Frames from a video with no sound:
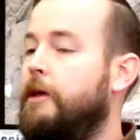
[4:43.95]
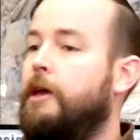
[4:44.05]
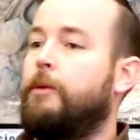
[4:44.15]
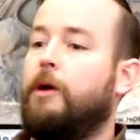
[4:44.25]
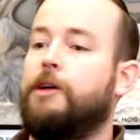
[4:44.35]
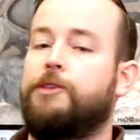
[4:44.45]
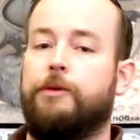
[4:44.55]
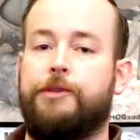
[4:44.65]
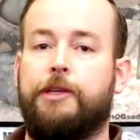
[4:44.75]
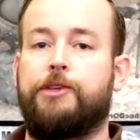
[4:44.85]
And we also
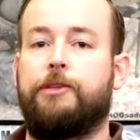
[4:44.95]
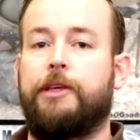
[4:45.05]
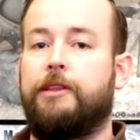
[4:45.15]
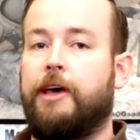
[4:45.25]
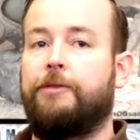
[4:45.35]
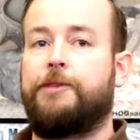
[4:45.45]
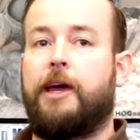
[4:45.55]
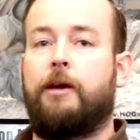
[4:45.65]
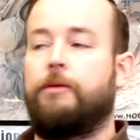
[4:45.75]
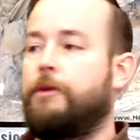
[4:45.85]
intentionally left
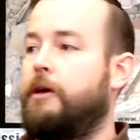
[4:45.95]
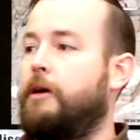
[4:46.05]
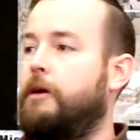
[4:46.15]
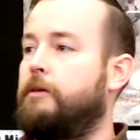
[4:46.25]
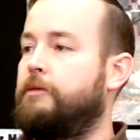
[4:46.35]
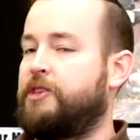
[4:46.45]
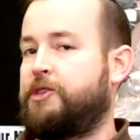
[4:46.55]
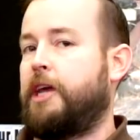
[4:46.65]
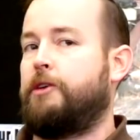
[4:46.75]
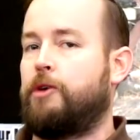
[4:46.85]
out the
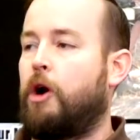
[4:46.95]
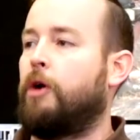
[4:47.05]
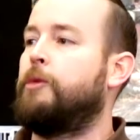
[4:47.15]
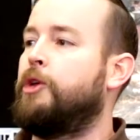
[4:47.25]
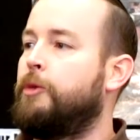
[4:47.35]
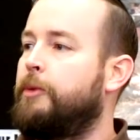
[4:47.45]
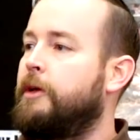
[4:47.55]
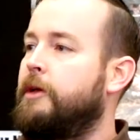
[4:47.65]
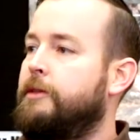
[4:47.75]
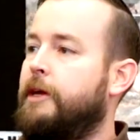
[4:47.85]
standard arm loop
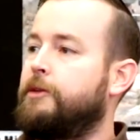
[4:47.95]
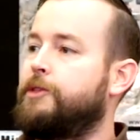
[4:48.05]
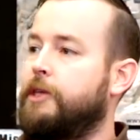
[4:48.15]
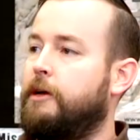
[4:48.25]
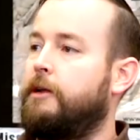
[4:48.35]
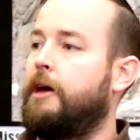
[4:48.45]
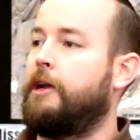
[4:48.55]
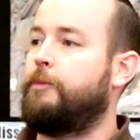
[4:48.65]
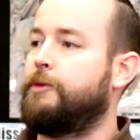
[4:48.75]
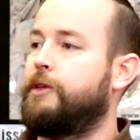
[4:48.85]
that you'll see on a lot
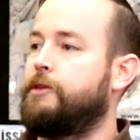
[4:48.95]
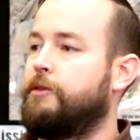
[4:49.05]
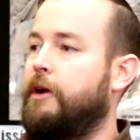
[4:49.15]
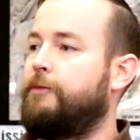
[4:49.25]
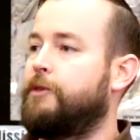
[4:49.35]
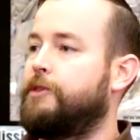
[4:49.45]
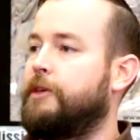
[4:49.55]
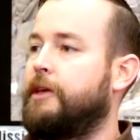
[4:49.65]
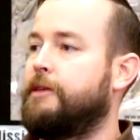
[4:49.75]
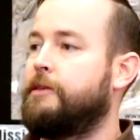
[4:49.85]
of precision rifle
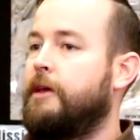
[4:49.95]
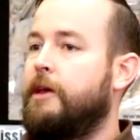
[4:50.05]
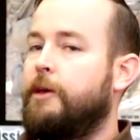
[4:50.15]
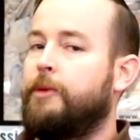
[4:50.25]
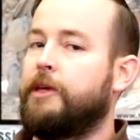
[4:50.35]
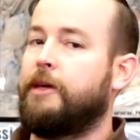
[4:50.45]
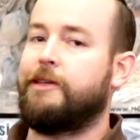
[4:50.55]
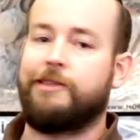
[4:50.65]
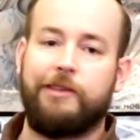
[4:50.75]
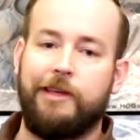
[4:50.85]
slings,
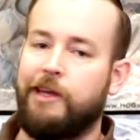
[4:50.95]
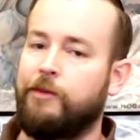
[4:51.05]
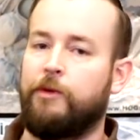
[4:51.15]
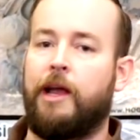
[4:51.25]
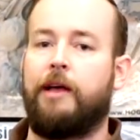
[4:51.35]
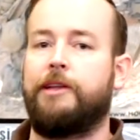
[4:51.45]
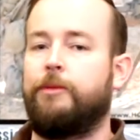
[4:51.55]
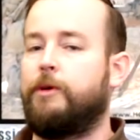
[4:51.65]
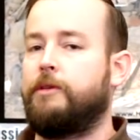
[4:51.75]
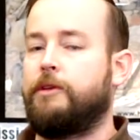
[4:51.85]
because in reality,
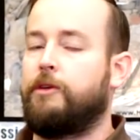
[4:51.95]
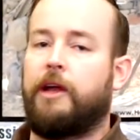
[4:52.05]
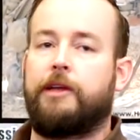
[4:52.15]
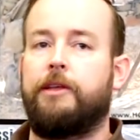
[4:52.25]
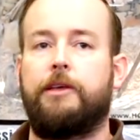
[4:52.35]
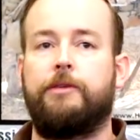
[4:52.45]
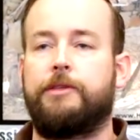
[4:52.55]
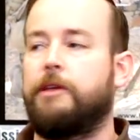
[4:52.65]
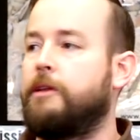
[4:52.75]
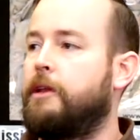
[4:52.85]
you're not going to use
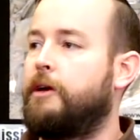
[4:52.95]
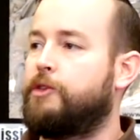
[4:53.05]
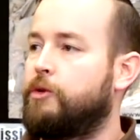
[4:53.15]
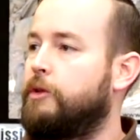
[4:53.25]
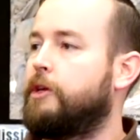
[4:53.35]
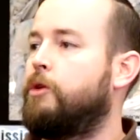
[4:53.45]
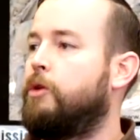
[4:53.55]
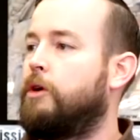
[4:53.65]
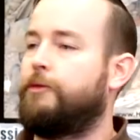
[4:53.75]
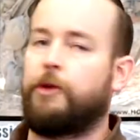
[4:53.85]
it. It's really
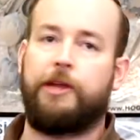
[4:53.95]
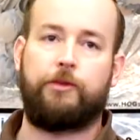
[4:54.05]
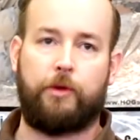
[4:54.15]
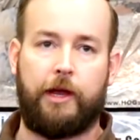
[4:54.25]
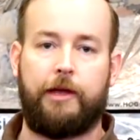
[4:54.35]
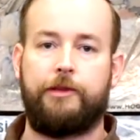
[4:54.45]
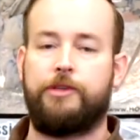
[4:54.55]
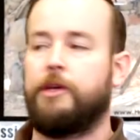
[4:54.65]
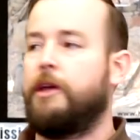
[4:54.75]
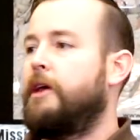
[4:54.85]
cool if you're at the range
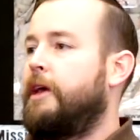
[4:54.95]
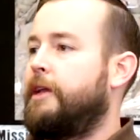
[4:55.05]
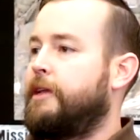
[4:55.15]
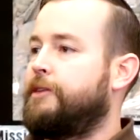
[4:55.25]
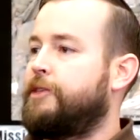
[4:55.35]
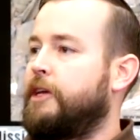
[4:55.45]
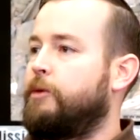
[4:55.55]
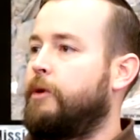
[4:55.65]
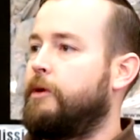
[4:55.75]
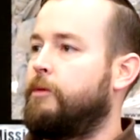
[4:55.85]
and
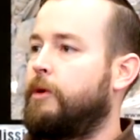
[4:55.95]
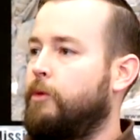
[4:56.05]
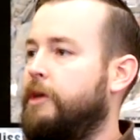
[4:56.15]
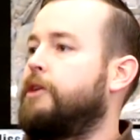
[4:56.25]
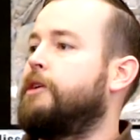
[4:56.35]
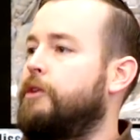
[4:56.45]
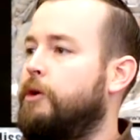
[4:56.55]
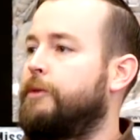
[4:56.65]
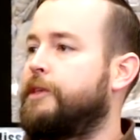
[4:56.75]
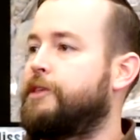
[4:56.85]
seeing what you can
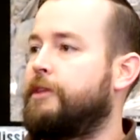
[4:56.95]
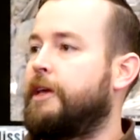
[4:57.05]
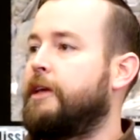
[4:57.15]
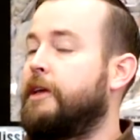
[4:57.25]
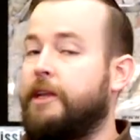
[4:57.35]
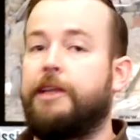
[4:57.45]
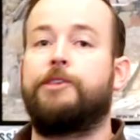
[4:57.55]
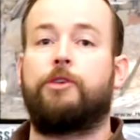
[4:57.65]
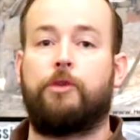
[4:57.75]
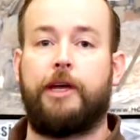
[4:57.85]
do with the sling. It
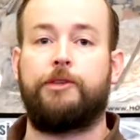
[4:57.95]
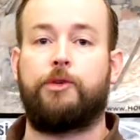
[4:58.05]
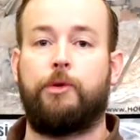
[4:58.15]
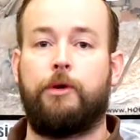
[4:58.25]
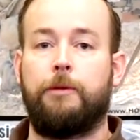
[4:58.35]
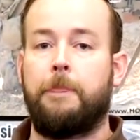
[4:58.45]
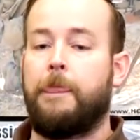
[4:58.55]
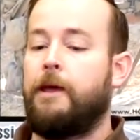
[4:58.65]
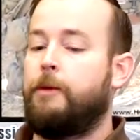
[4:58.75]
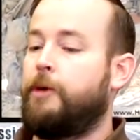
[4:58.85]
is a great tool,
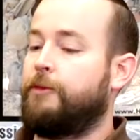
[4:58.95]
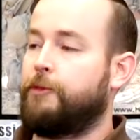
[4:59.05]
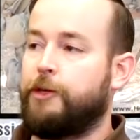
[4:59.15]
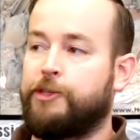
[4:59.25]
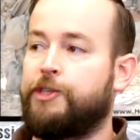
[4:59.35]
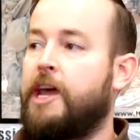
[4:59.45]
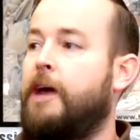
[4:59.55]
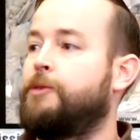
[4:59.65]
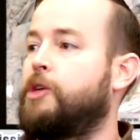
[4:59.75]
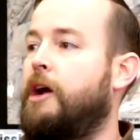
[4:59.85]
but for those
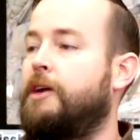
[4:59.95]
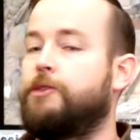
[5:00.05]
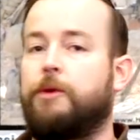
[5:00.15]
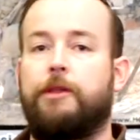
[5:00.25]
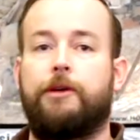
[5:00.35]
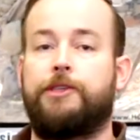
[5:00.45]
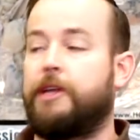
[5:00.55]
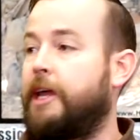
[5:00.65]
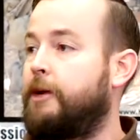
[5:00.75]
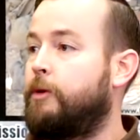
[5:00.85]
snapshots, whether it's an
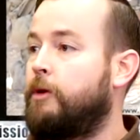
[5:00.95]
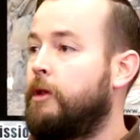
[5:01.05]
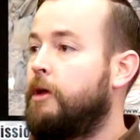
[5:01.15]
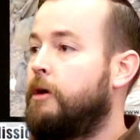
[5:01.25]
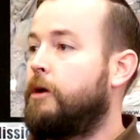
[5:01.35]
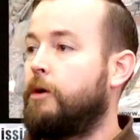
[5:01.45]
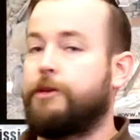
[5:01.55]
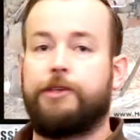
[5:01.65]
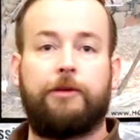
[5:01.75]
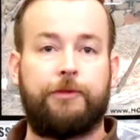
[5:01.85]
animal or a
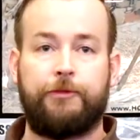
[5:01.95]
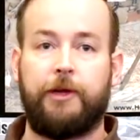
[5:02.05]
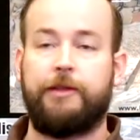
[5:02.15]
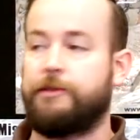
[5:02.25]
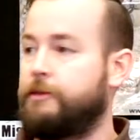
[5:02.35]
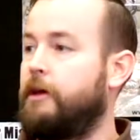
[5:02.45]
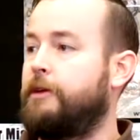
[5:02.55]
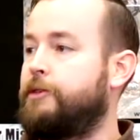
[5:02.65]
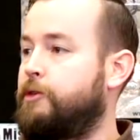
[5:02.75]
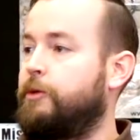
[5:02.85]
self-defense
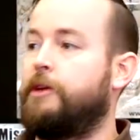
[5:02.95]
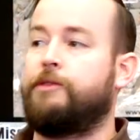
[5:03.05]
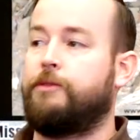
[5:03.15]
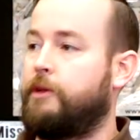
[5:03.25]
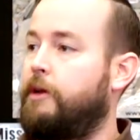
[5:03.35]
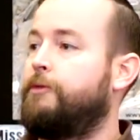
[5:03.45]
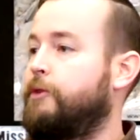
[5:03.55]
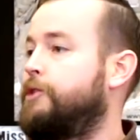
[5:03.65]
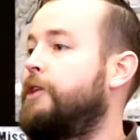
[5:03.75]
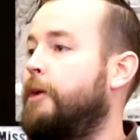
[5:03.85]
situation, for a
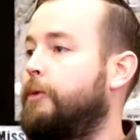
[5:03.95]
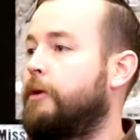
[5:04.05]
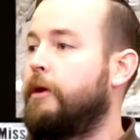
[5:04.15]
sniper,